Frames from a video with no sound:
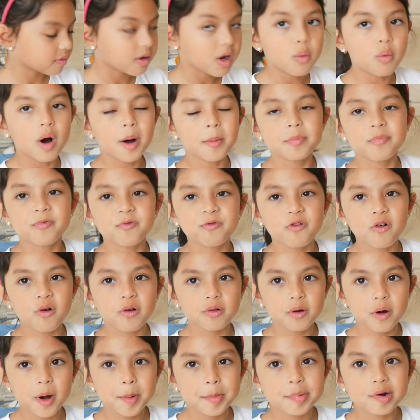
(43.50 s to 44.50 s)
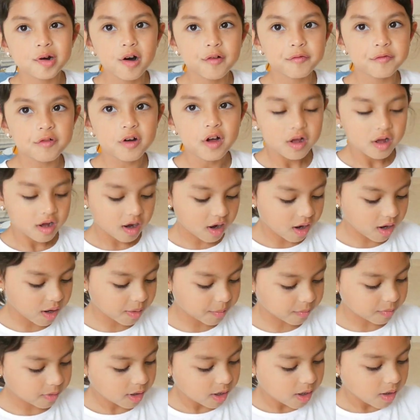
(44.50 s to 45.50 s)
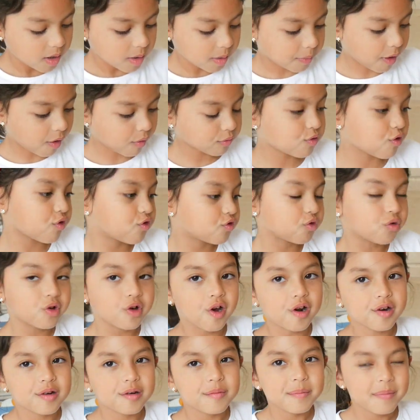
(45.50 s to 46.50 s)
1/4 cup of powdered sugar.